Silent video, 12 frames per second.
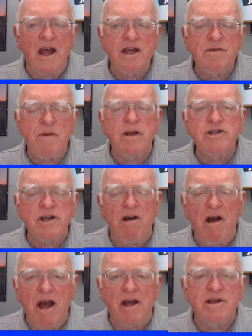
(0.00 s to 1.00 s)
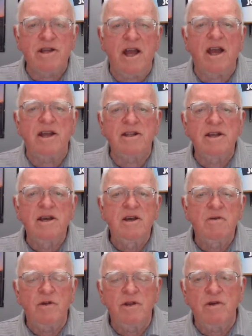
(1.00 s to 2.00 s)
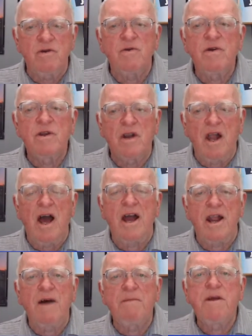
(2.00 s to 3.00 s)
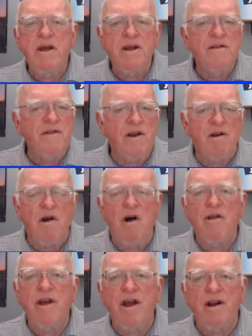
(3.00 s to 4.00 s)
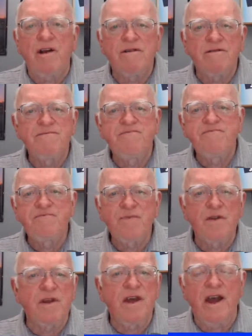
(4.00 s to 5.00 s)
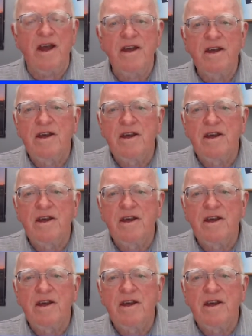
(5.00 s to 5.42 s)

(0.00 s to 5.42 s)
especially at Ohio State, when you line up, they're all there. Okay.